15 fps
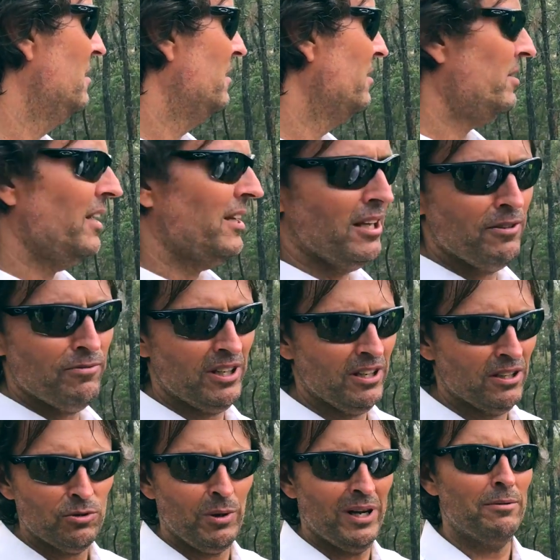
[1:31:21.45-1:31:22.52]
thing, even
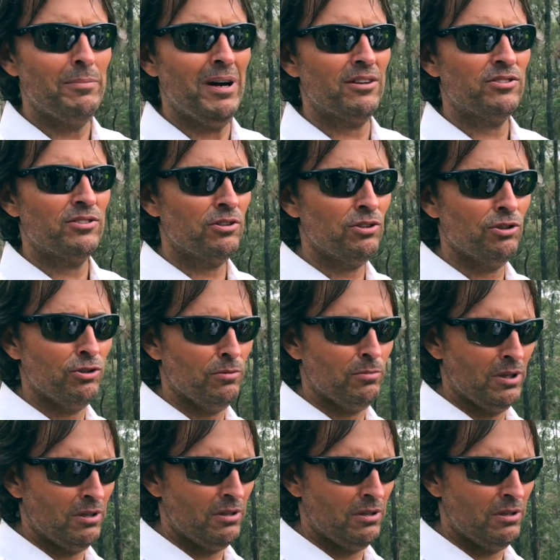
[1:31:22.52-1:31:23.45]
at $20 a cube.